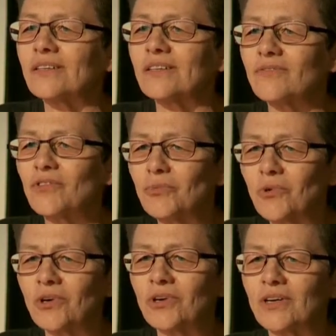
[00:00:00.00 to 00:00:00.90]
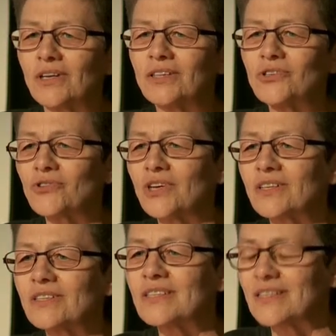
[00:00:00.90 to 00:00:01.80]
of the war on
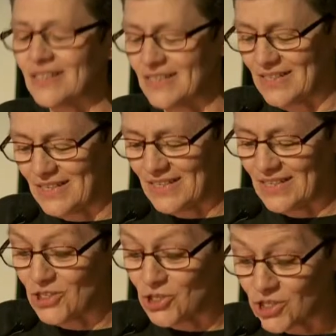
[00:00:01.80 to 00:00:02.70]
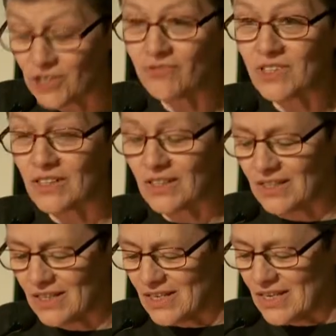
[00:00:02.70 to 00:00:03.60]
drugs is shifting.